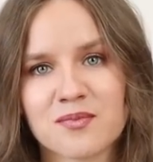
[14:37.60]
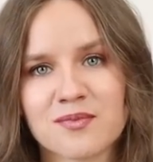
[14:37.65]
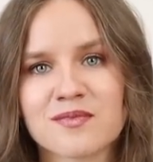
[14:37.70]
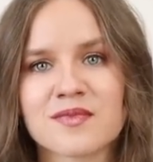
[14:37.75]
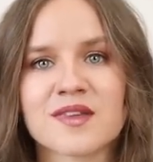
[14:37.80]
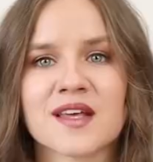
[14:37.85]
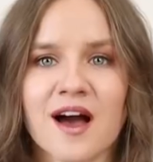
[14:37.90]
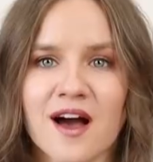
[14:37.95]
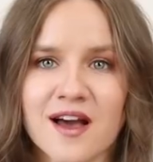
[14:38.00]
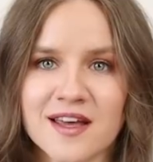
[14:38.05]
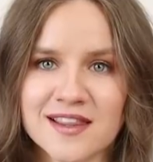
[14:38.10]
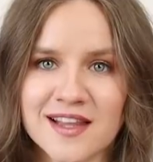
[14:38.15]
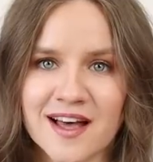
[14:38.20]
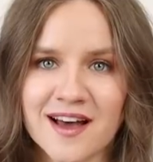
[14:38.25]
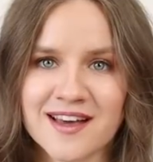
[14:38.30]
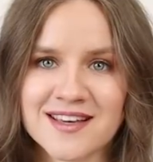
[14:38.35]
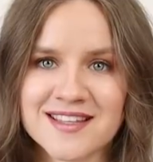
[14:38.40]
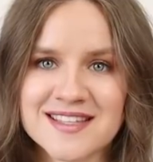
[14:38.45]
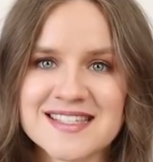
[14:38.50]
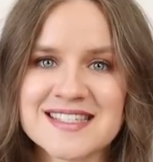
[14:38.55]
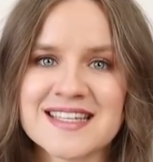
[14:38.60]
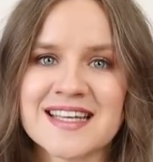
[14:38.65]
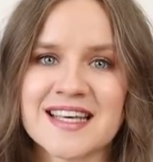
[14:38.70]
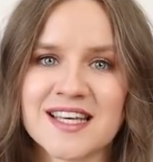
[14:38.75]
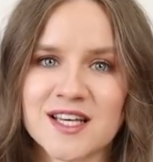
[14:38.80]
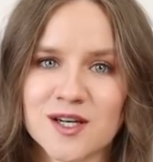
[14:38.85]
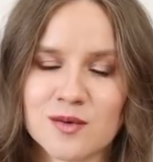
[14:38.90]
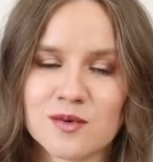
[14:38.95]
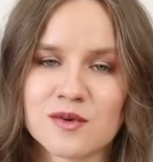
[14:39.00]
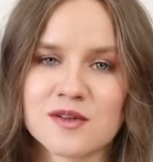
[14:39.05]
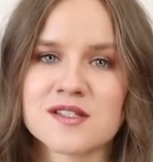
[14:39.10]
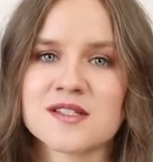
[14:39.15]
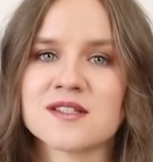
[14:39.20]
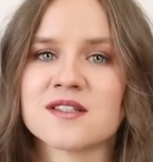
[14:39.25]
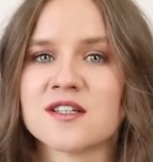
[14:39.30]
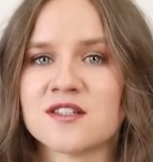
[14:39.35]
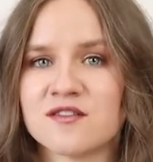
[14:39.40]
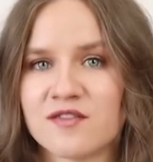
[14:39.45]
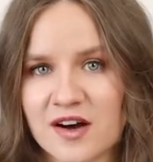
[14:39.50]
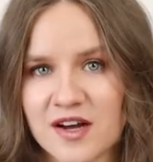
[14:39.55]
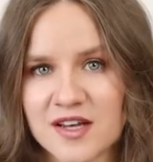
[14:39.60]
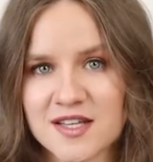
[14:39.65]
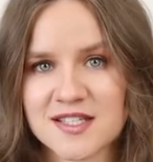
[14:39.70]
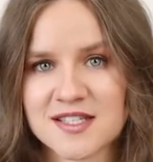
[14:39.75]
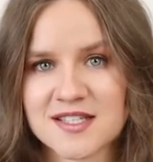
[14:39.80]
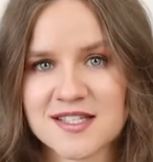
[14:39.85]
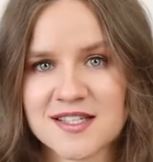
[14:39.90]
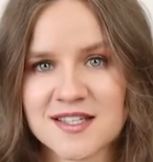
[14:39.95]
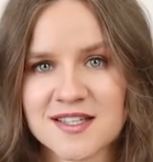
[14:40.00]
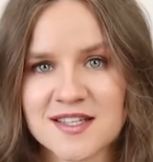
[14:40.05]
Guidelines equals advice.